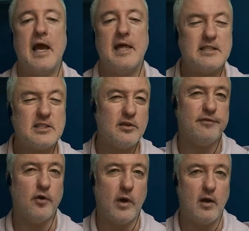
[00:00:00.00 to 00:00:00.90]
And that's on the
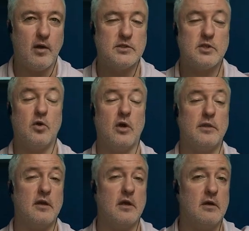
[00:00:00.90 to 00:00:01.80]
4 hour. So
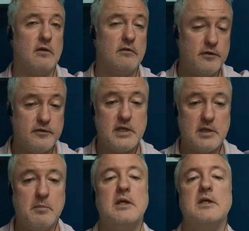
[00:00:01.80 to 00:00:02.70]
on the
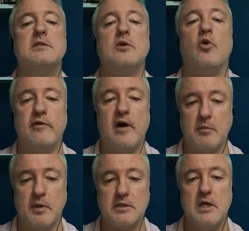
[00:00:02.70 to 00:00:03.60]
15 minutes or
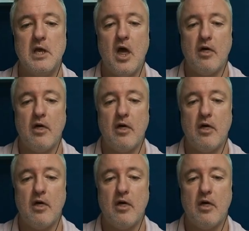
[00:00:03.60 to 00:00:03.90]
5 minutes,